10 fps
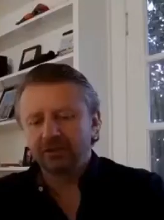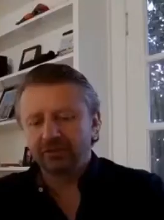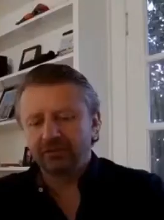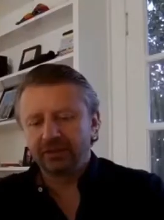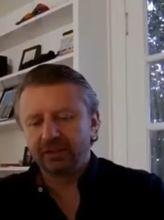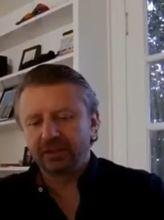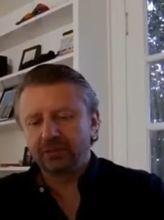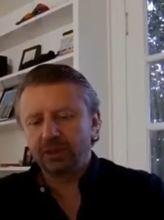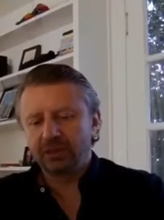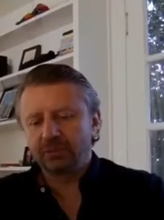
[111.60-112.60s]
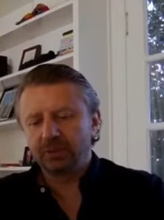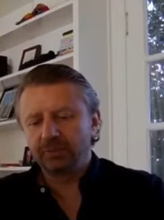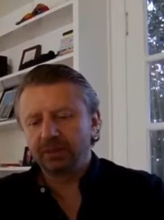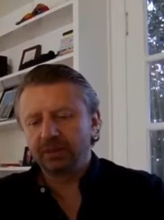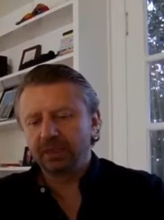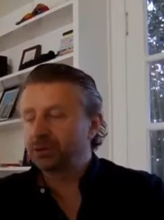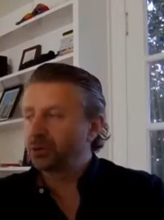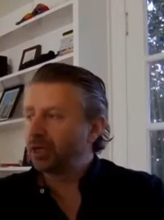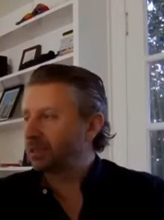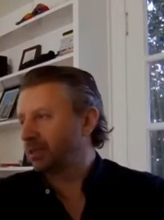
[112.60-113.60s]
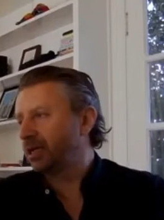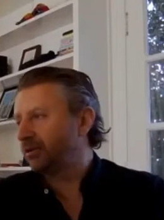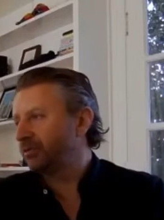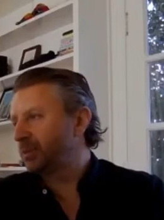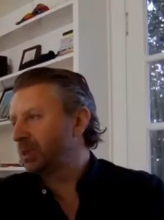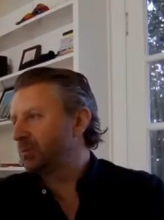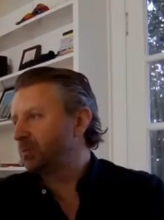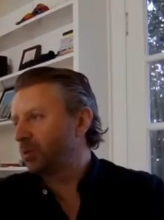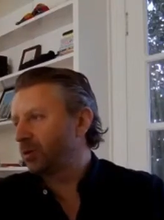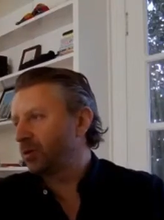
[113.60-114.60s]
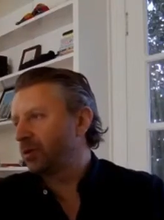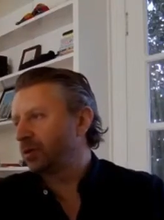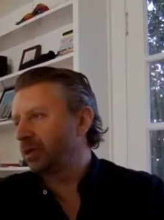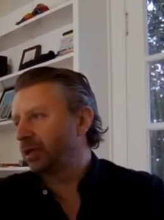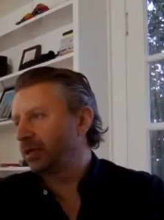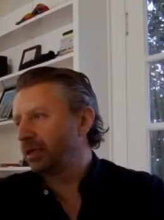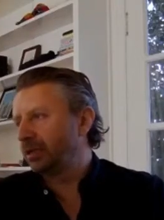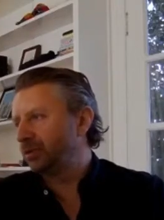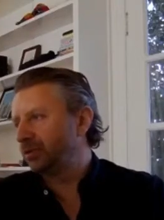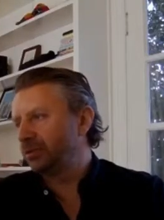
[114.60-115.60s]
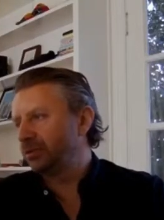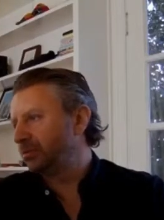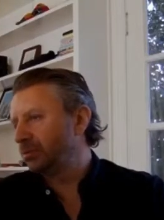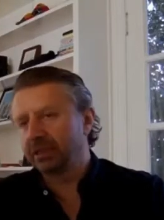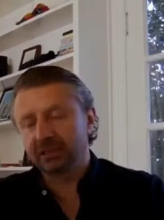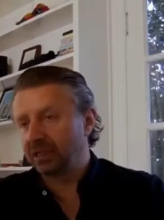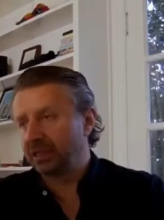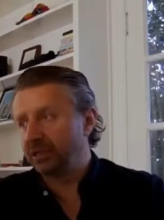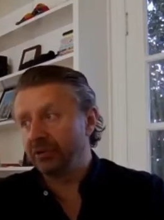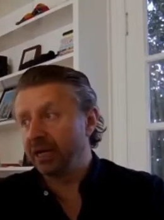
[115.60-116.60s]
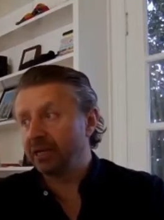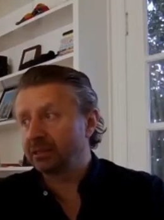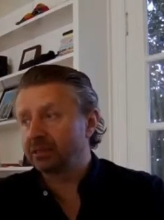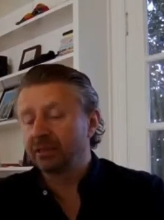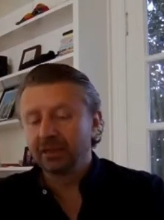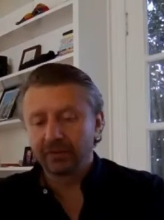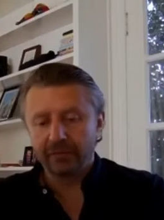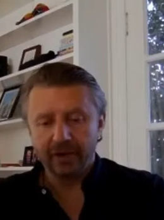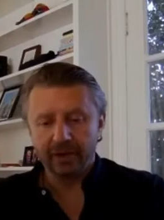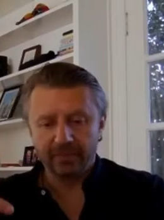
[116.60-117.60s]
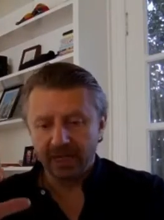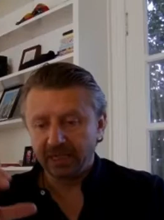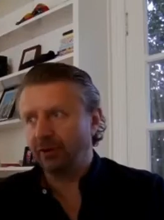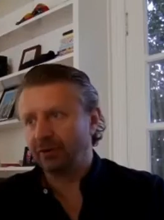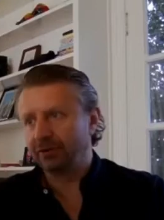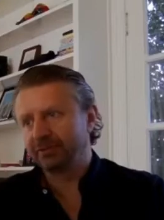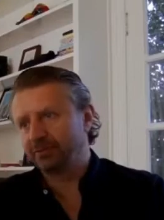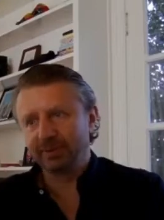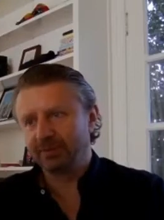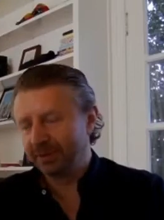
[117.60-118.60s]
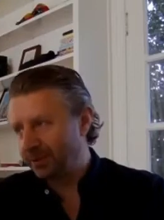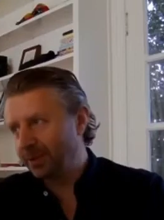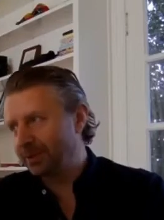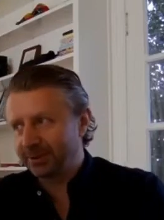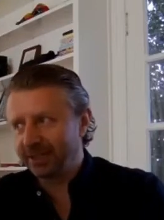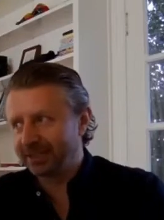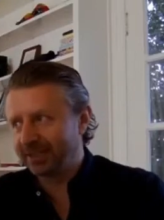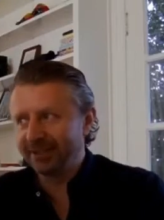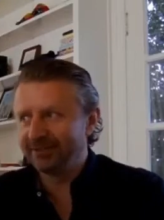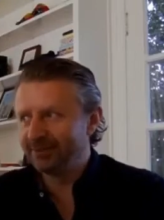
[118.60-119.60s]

Do you feel that Swedish people, they trust government more than they do, let's say, in US, where by default people don't trust